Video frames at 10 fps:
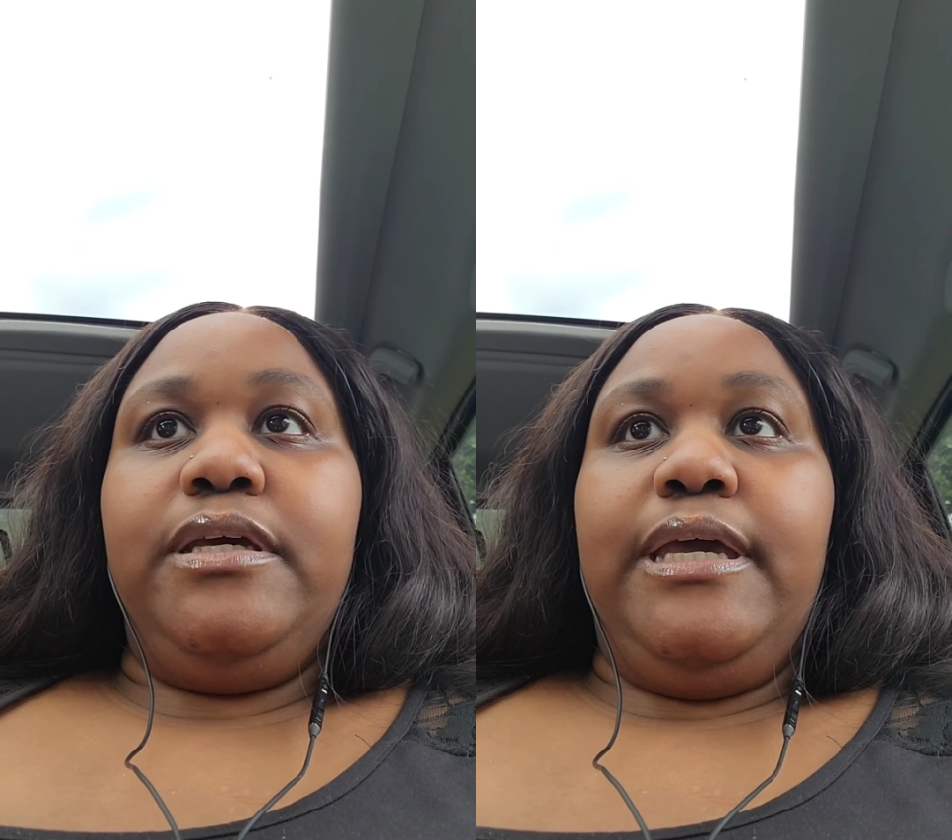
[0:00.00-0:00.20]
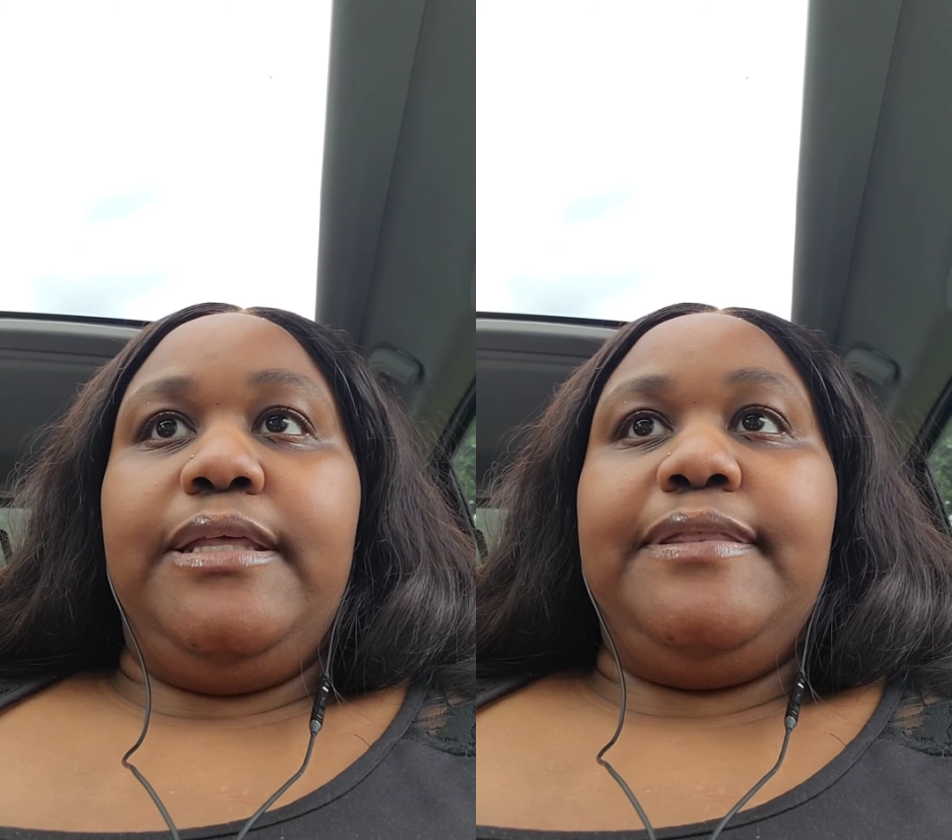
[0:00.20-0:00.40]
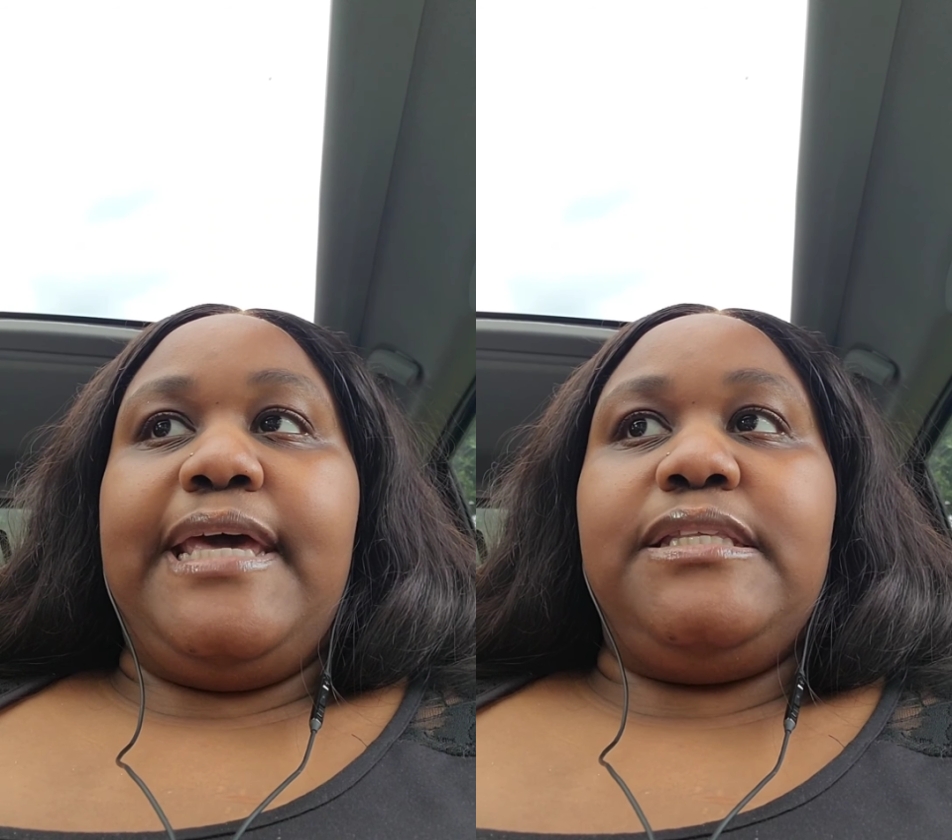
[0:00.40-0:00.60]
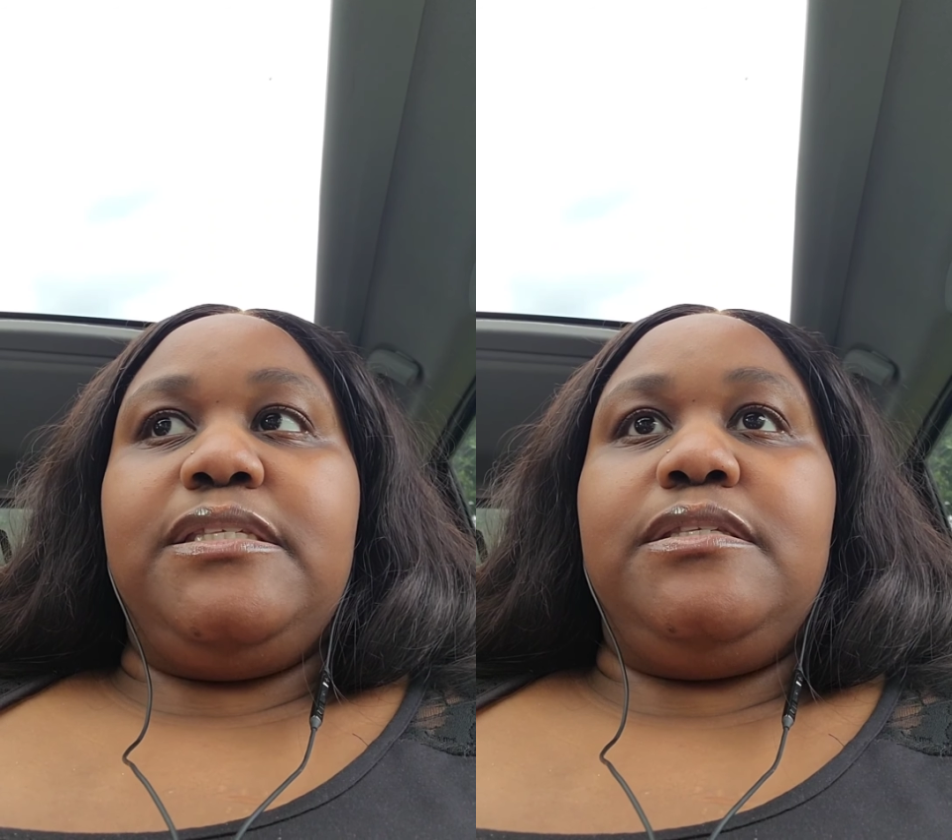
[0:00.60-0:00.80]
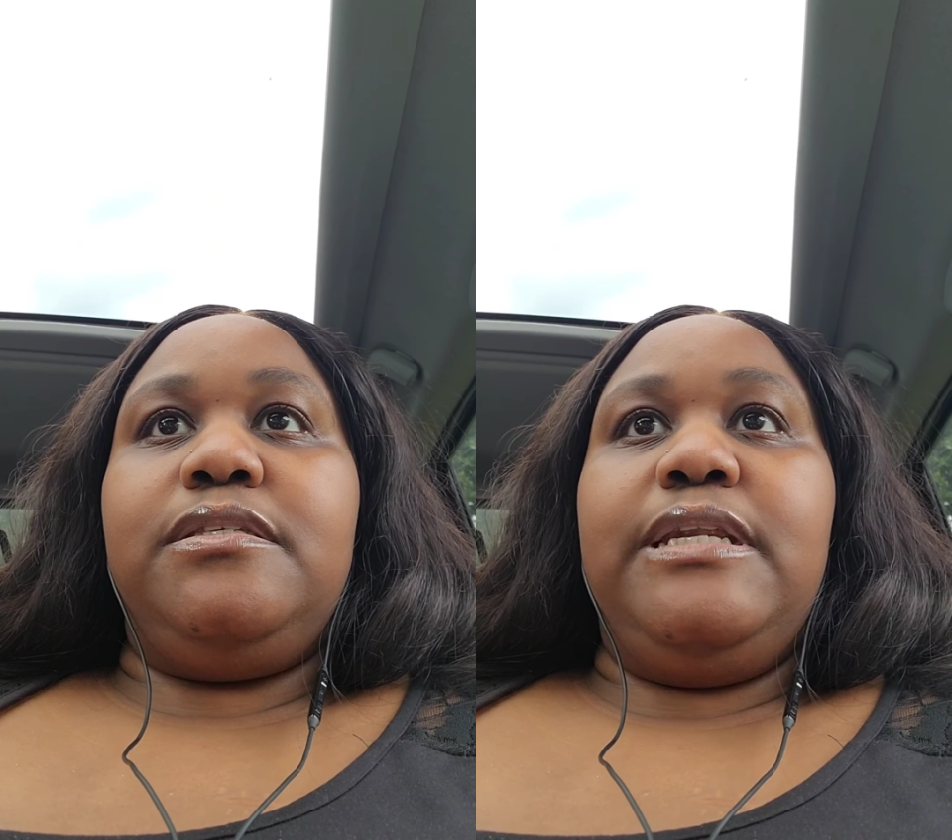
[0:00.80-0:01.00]
and
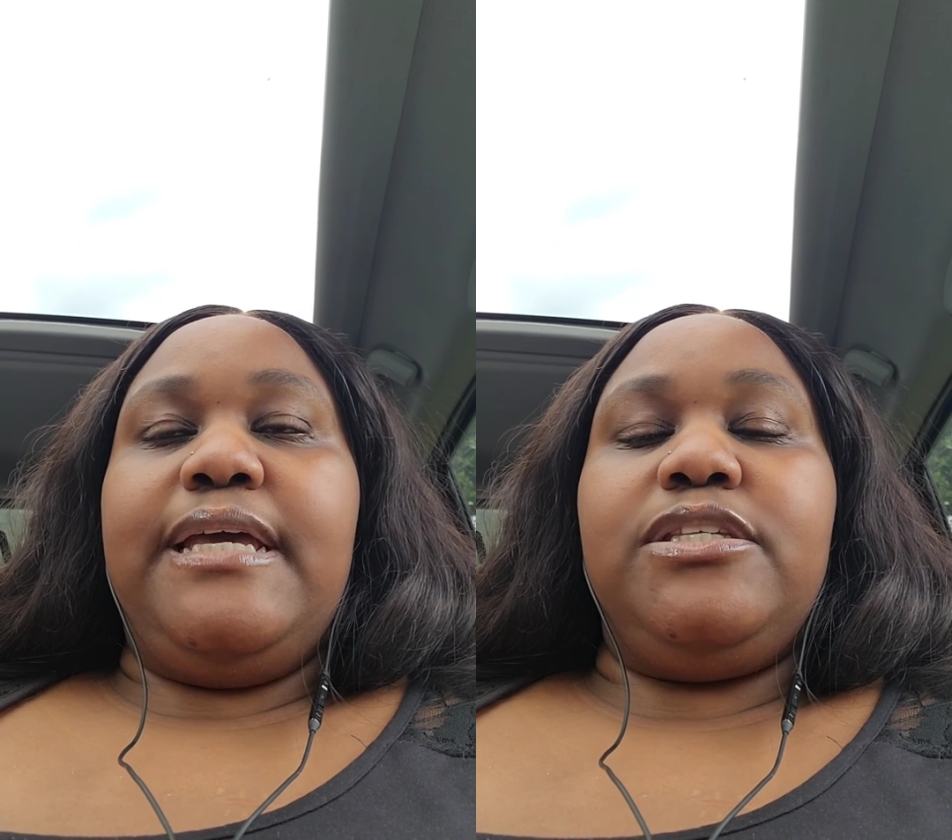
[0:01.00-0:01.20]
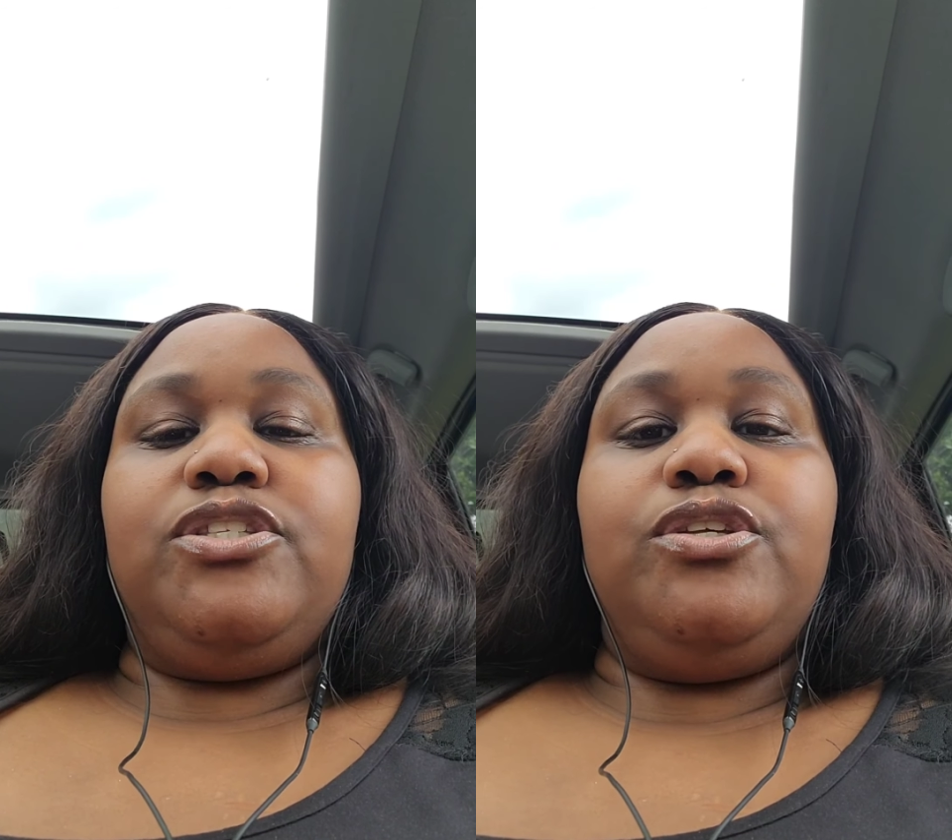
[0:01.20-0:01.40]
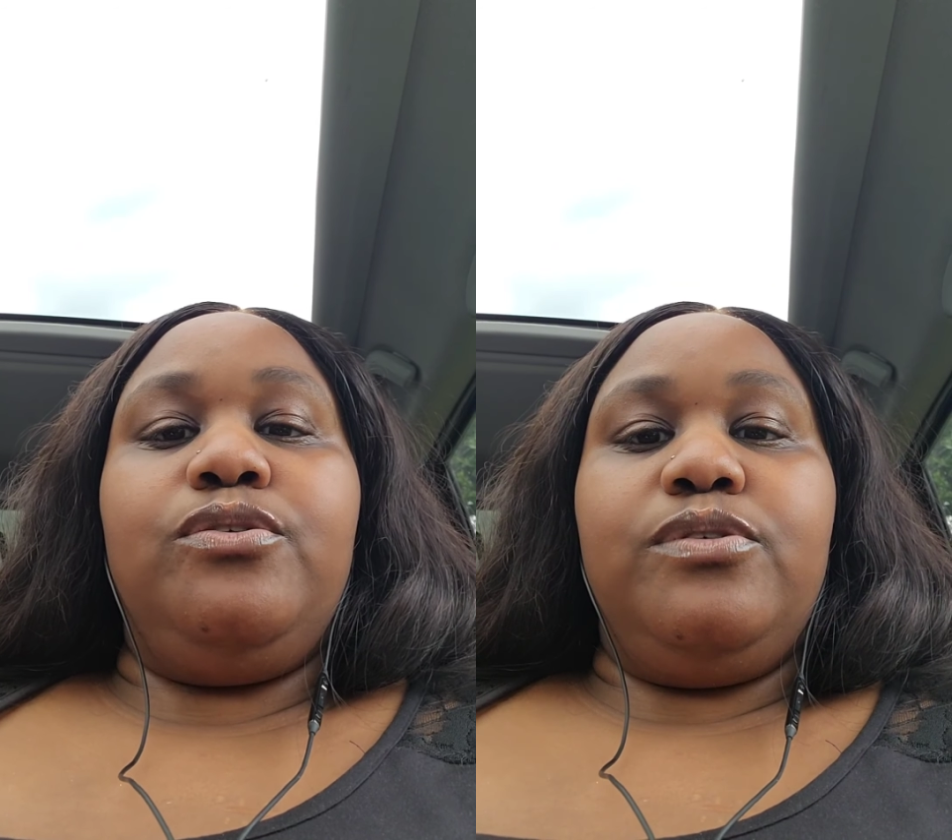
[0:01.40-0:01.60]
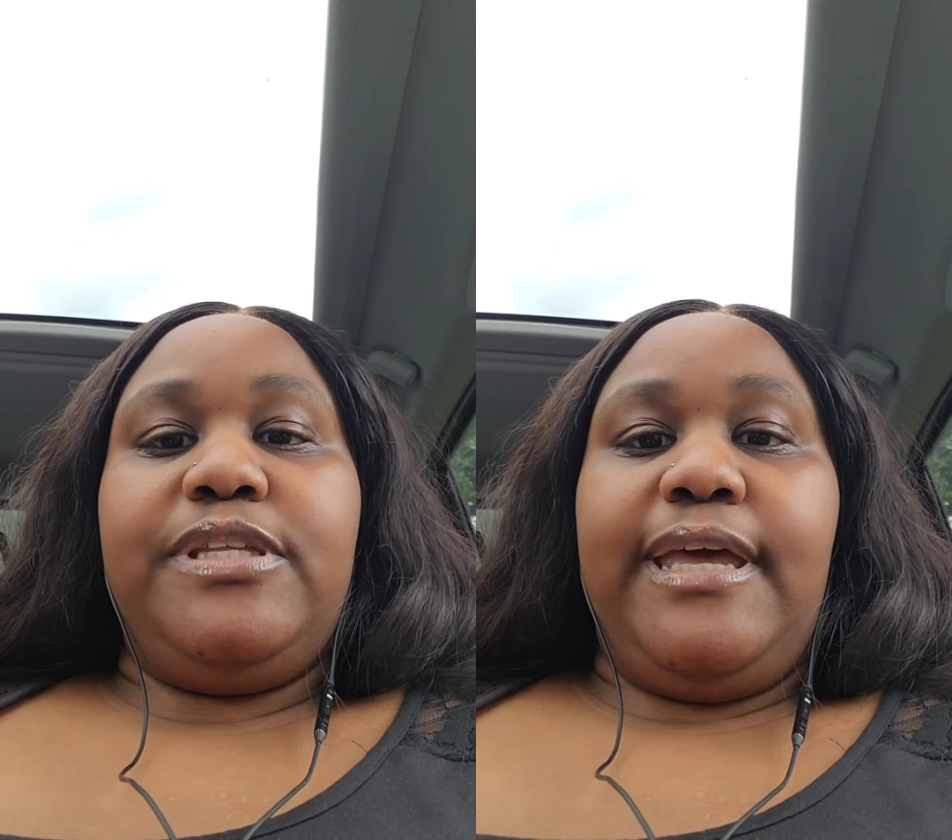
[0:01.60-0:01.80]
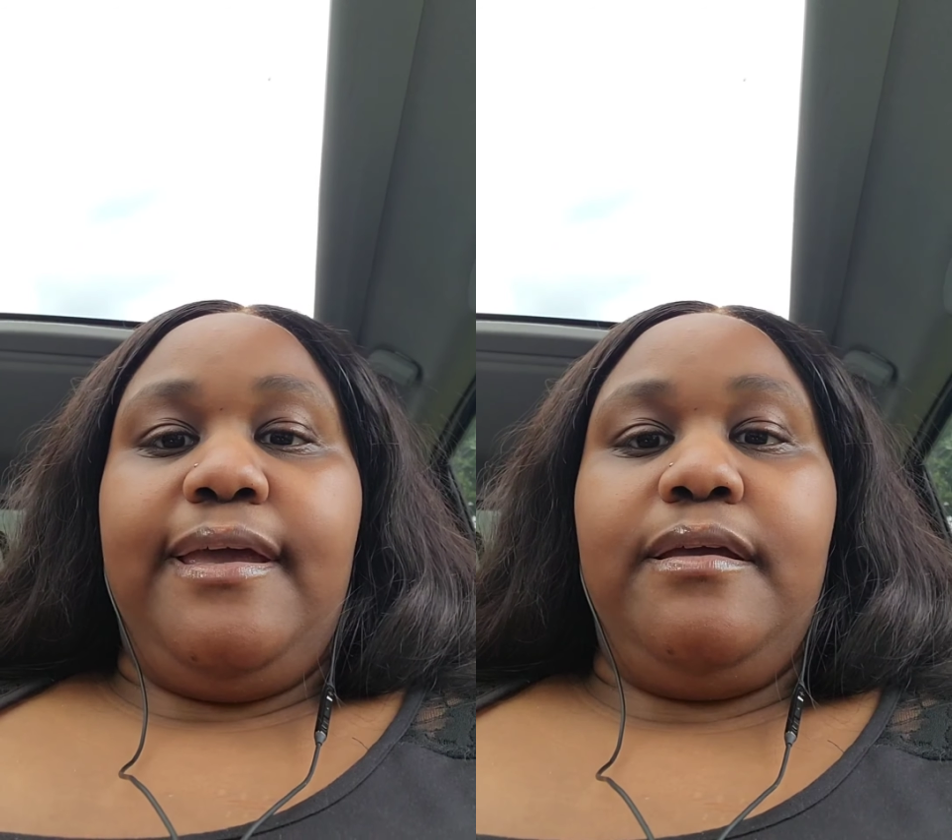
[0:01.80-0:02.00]
that's next
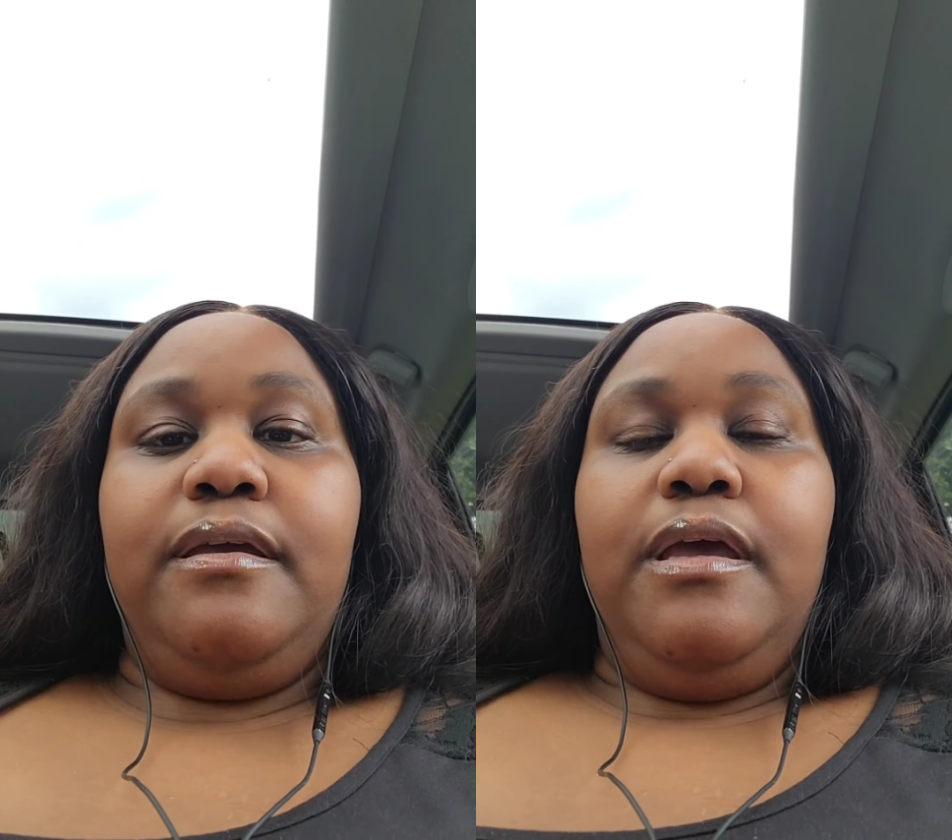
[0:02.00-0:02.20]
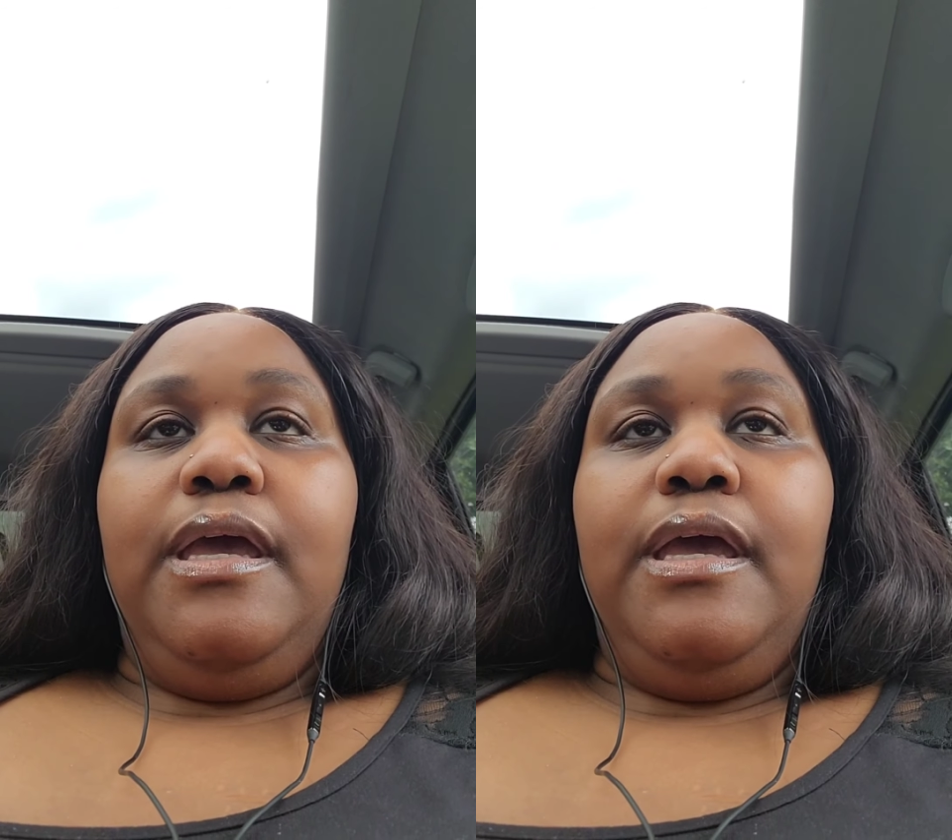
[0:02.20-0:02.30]
Tuesday.